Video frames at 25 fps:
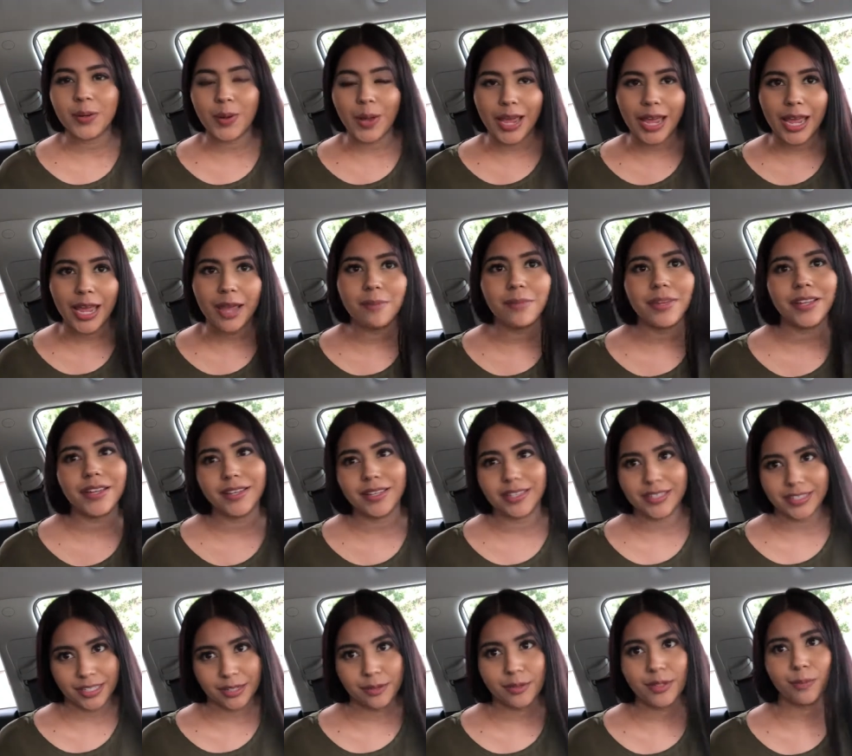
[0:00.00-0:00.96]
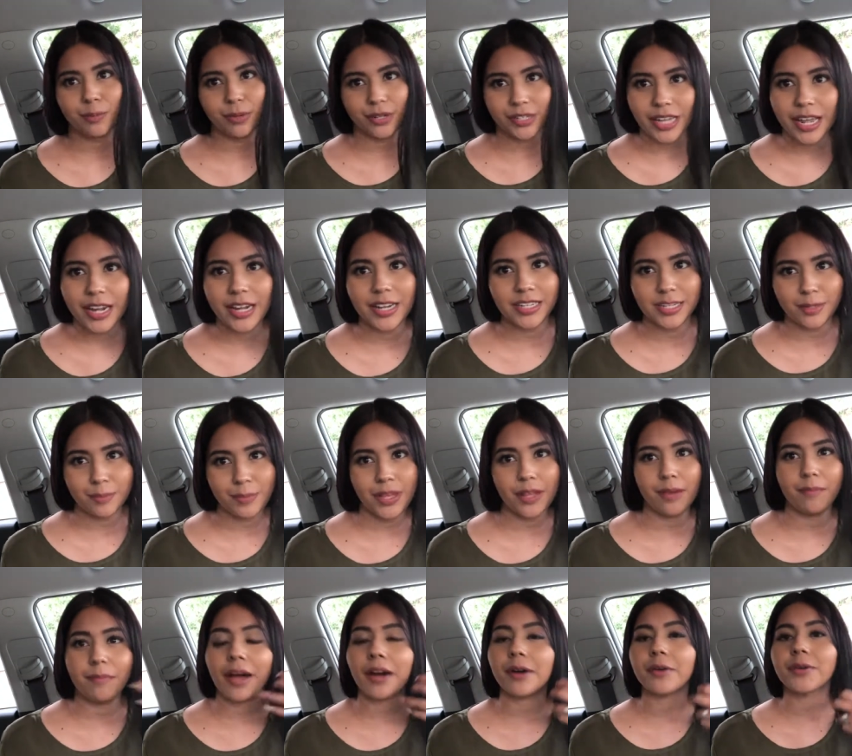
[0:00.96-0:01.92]
okay? Because he was pretending to be
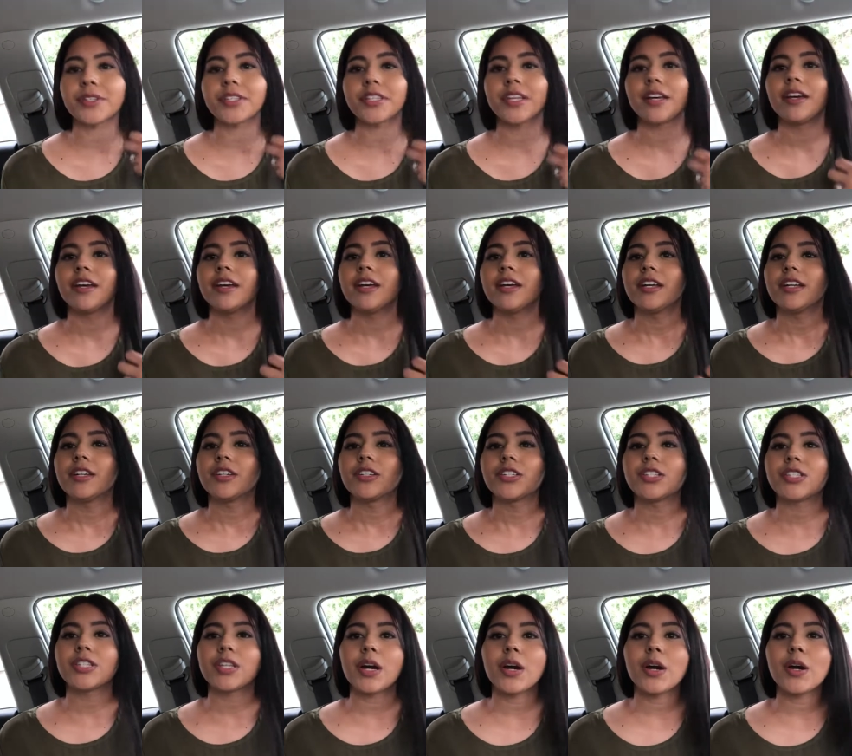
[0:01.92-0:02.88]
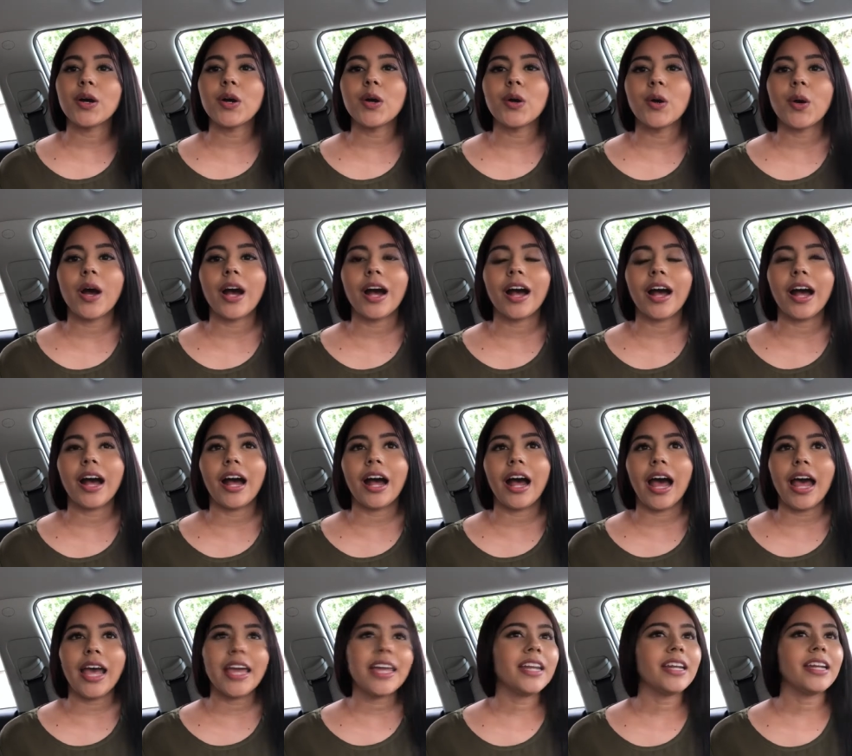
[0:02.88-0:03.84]
a mouse. So
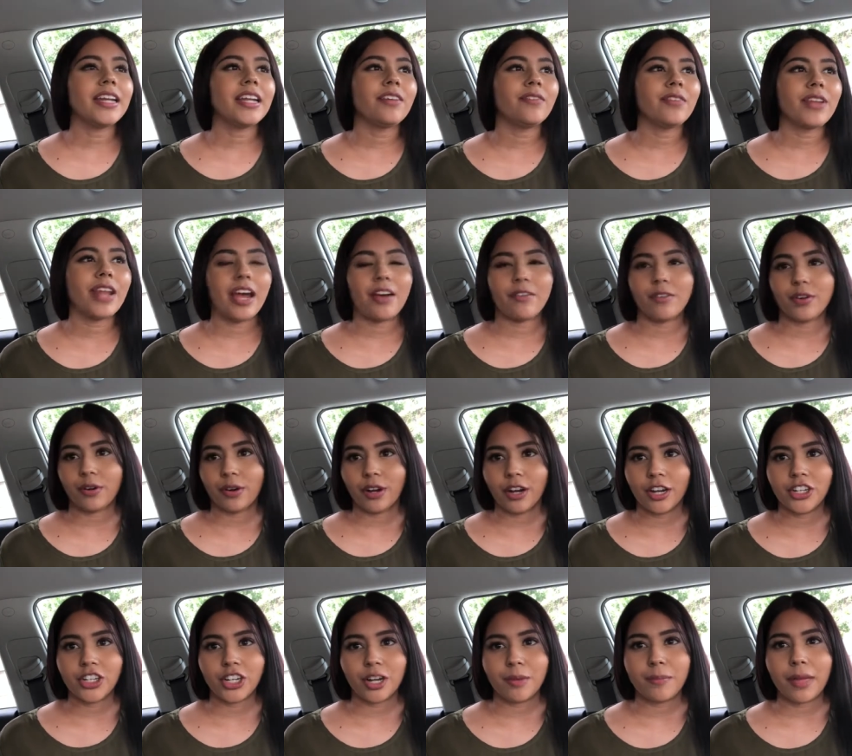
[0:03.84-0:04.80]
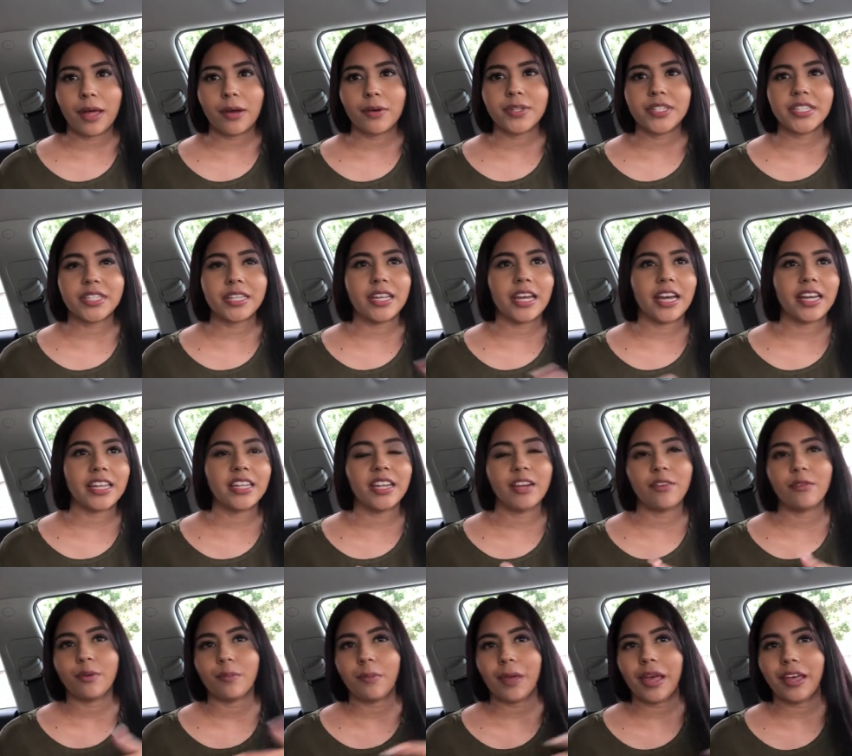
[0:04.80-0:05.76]
I didn't even have a crush on Mousy. I
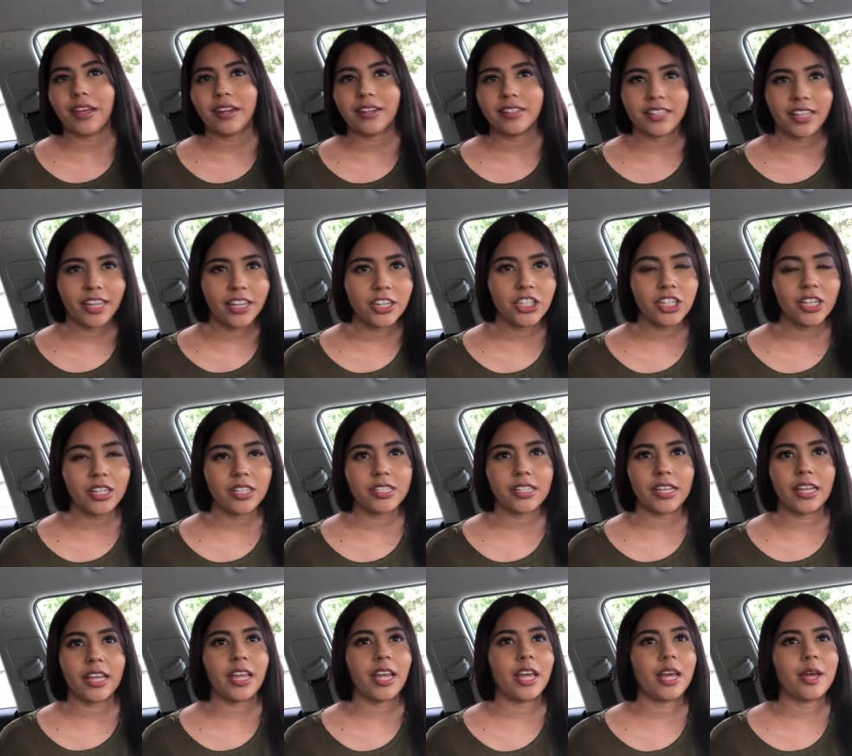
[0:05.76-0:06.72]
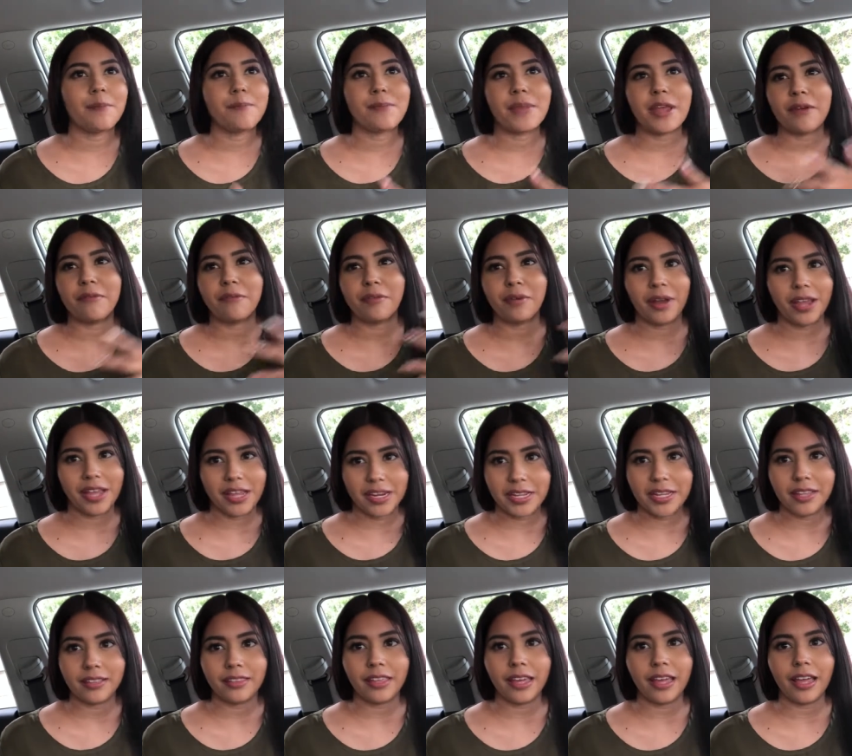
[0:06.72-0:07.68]
never paid attention to him, never
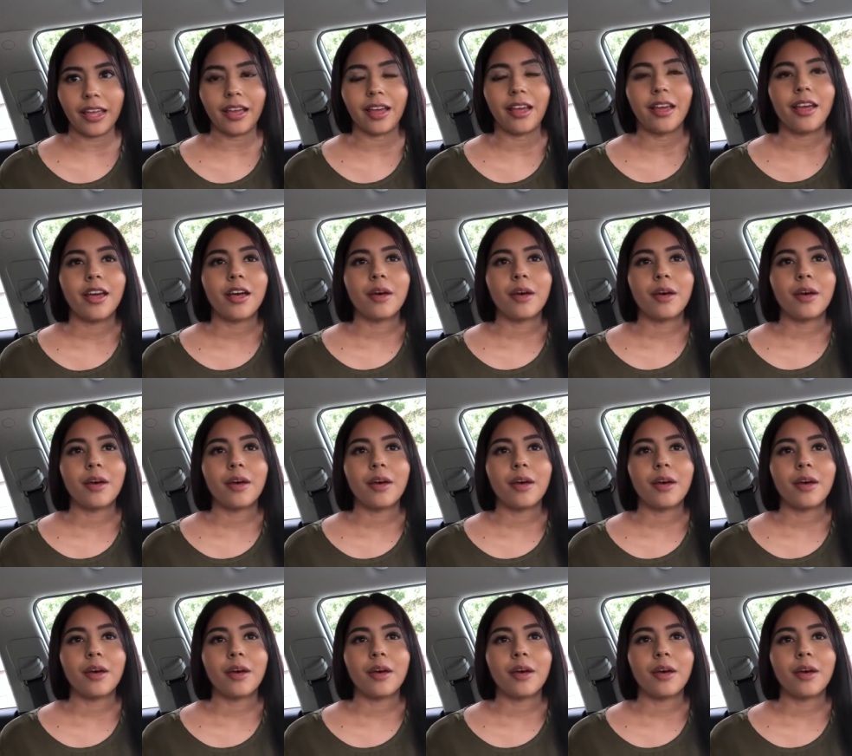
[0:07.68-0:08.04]
anything.